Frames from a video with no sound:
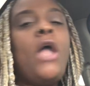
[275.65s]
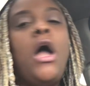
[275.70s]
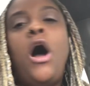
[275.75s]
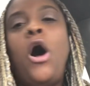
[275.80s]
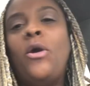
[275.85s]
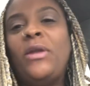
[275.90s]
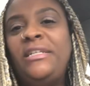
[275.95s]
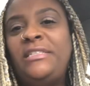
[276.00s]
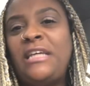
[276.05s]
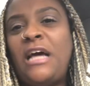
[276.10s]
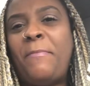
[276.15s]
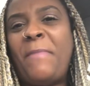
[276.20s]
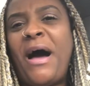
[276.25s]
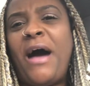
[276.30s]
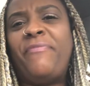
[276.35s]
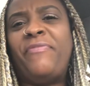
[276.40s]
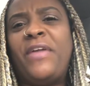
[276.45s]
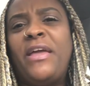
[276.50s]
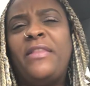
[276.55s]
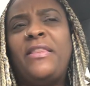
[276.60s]
Only time
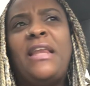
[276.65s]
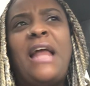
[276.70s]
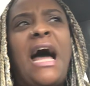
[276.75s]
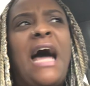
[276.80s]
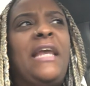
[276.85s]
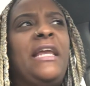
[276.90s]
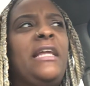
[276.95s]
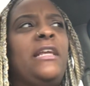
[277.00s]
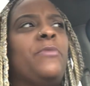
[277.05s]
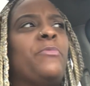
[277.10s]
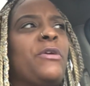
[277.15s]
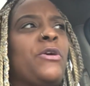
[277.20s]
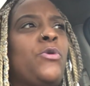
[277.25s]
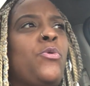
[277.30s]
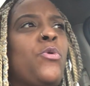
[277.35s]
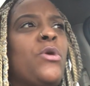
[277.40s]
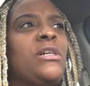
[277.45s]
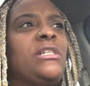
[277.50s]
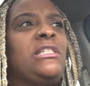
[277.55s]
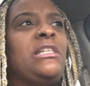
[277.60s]
I think that I need to
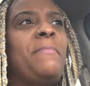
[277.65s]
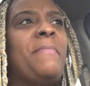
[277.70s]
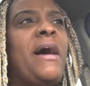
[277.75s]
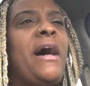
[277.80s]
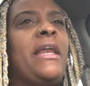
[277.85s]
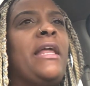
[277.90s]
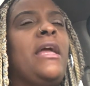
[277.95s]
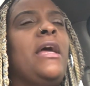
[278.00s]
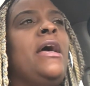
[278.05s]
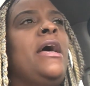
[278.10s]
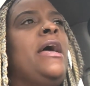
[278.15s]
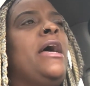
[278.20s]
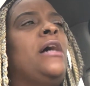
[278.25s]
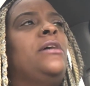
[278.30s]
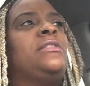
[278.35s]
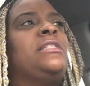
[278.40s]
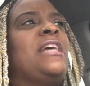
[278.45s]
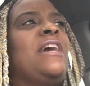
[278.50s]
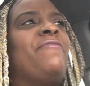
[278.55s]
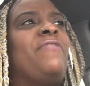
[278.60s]
record somebody,
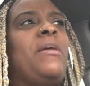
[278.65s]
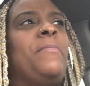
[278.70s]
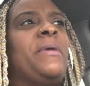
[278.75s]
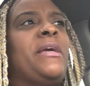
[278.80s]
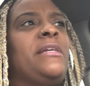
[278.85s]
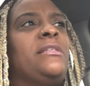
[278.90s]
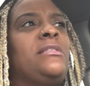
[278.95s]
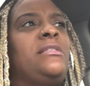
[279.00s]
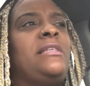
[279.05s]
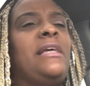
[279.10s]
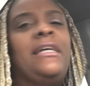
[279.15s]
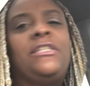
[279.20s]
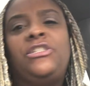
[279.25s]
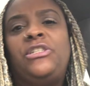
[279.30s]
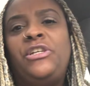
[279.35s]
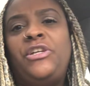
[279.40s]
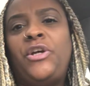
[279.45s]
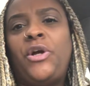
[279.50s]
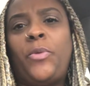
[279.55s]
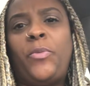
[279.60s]
say if I'm getting
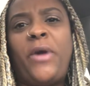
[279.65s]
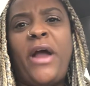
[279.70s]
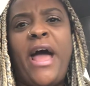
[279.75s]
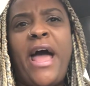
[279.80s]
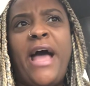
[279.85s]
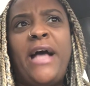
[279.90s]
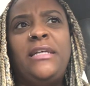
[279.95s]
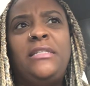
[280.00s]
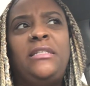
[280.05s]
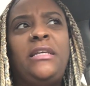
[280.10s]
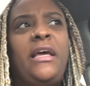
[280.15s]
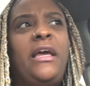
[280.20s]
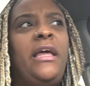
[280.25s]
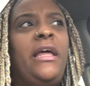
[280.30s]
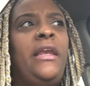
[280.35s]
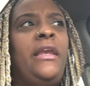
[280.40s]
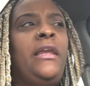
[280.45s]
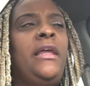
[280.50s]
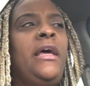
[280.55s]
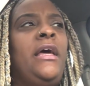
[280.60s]
sexually harassed
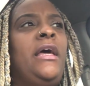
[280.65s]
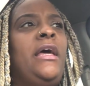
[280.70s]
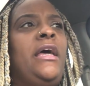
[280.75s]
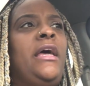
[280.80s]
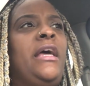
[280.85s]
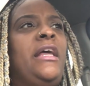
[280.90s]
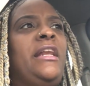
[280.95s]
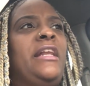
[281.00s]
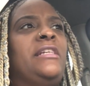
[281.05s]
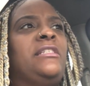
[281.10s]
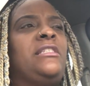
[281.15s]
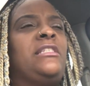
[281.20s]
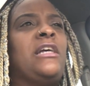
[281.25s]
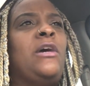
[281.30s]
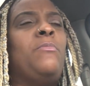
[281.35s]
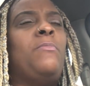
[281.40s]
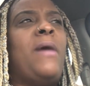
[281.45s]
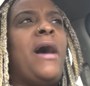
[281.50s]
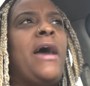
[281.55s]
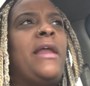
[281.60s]
and there's
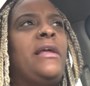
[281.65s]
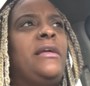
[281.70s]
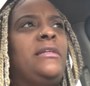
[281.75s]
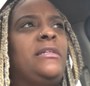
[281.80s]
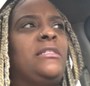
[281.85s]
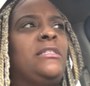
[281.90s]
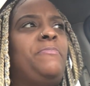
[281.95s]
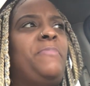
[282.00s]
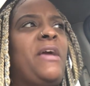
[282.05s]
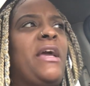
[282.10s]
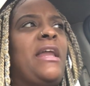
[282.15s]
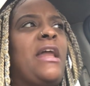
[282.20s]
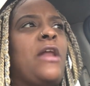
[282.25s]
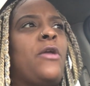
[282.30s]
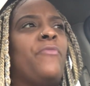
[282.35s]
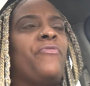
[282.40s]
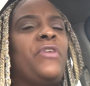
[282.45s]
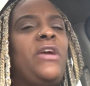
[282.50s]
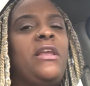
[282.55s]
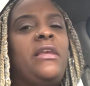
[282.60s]
somebody that's big, and I
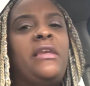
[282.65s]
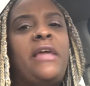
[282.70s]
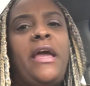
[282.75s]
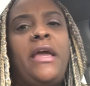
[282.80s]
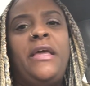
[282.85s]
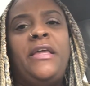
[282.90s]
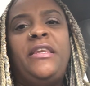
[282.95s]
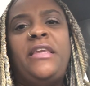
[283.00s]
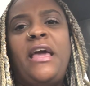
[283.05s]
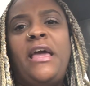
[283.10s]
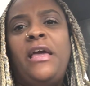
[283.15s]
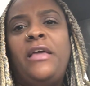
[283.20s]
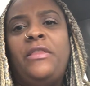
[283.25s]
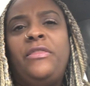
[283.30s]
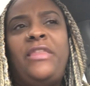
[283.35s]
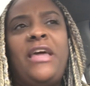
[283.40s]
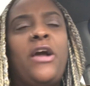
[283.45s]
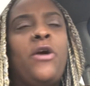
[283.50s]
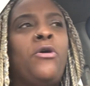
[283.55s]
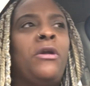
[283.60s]
don't think
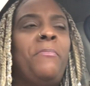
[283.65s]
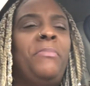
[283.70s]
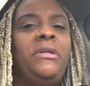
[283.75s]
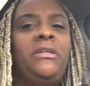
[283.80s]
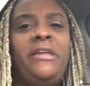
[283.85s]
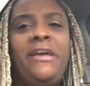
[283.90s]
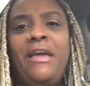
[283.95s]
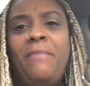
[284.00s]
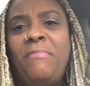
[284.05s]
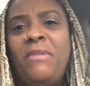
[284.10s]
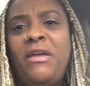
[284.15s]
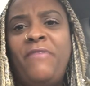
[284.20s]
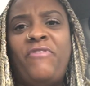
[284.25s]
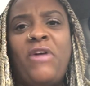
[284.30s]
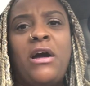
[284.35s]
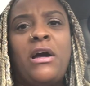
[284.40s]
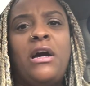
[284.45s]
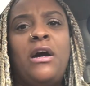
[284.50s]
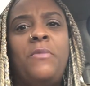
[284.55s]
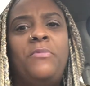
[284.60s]
they're gonna believe me
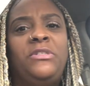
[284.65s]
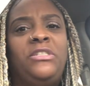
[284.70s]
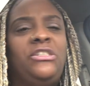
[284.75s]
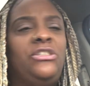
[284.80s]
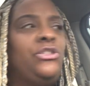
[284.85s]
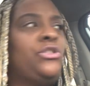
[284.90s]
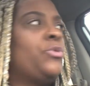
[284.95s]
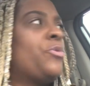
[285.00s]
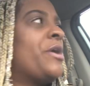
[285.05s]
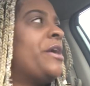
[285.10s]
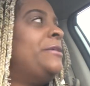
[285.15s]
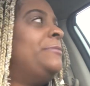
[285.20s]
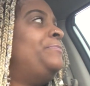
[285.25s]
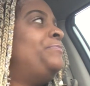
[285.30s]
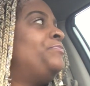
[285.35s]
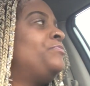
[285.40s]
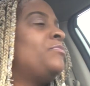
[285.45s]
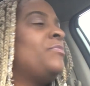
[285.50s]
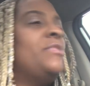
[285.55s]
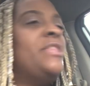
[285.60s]
if I come with this story,
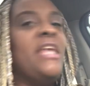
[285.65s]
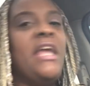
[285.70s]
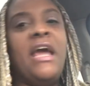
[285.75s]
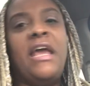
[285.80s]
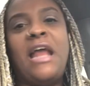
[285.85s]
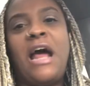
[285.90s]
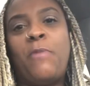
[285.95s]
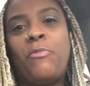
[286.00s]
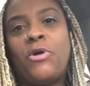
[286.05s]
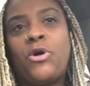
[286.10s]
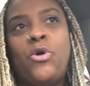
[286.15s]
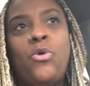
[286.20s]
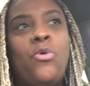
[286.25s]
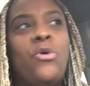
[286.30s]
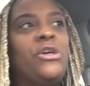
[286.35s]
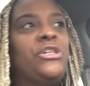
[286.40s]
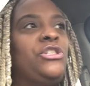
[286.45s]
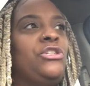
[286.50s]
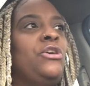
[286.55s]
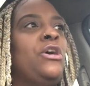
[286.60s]
then I
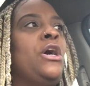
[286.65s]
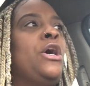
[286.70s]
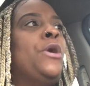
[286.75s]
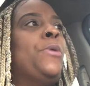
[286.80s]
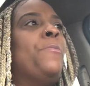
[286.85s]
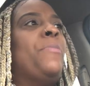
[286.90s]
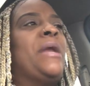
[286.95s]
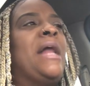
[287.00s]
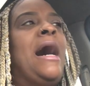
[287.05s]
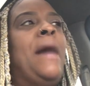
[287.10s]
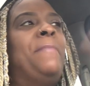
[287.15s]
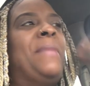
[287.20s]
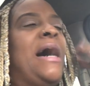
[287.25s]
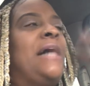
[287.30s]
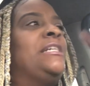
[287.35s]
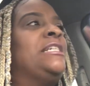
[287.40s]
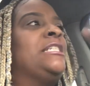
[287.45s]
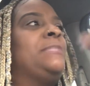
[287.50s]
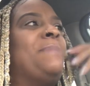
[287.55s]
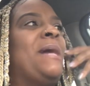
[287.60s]
record you. But I'm
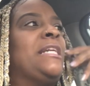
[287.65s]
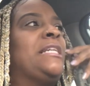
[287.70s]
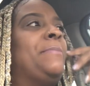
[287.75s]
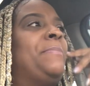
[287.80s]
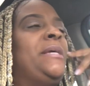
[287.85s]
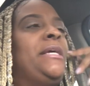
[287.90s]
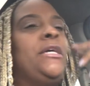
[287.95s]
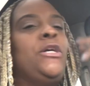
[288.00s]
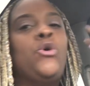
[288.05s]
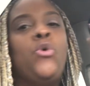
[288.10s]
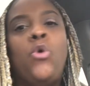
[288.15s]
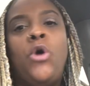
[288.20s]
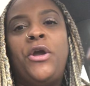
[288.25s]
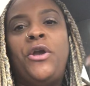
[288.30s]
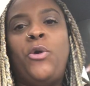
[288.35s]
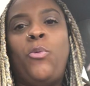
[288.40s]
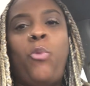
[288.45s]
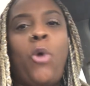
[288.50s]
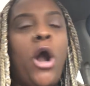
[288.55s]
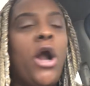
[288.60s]
not just about to be
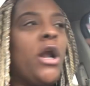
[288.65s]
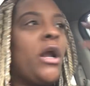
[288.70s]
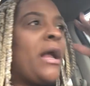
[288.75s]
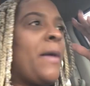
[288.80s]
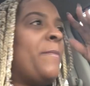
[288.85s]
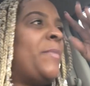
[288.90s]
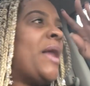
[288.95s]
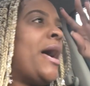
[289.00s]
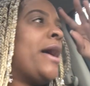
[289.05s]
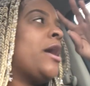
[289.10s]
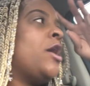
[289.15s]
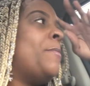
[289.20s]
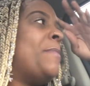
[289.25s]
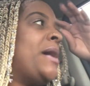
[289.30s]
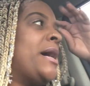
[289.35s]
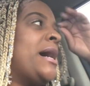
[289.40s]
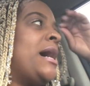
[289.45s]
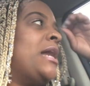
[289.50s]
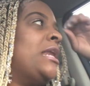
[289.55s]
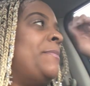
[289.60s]
going to work and be like, oh
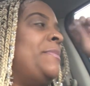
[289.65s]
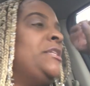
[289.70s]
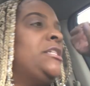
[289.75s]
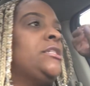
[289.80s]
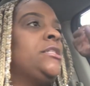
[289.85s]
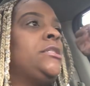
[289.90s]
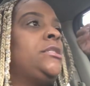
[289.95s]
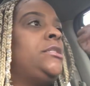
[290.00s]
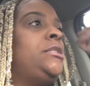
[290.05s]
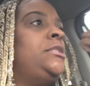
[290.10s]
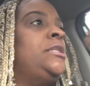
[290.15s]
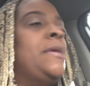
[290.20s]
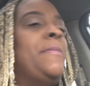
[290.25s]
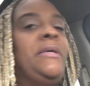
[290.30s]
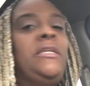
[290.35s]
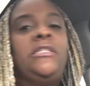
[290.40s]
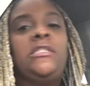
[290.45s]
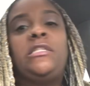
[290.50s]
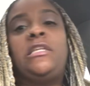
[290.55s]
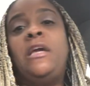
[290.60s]
my God, let me
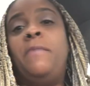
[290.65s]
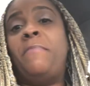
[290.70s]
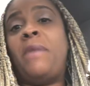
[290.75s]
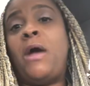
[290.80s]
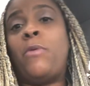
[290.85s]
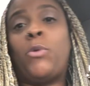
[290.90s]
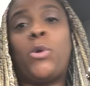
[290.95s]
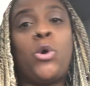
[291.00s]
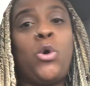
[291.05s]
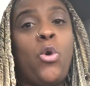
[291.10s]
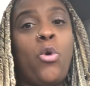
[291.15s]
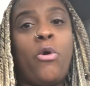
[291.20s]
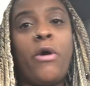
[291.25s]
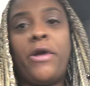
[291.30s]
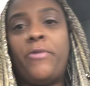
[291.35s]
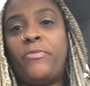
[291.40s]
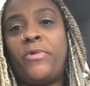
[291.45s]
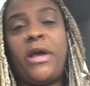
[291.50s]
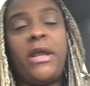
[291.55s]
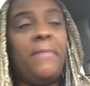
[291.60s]
just get my
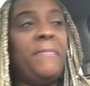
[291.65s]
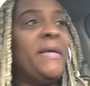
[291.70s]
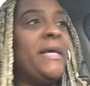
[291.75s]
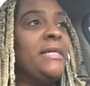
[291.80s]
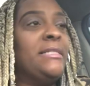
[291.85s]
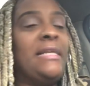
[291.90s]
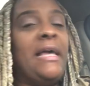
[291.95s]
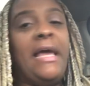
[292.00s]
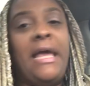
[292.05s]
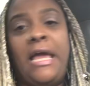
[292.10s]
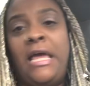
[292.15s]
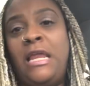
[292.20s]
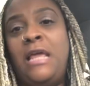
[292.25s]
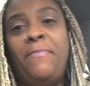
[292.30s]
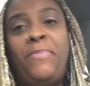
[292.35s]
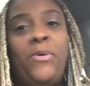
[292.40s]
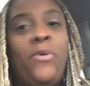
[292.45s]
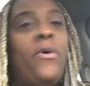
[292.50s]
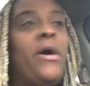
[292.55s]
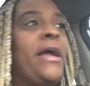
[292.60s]
recording ready, because at
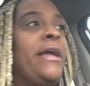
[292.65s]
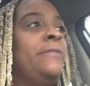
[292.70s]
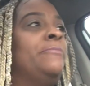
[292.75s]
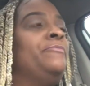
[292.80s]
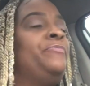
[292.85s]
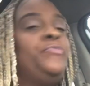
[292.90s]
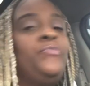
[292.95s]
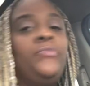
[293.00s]
any point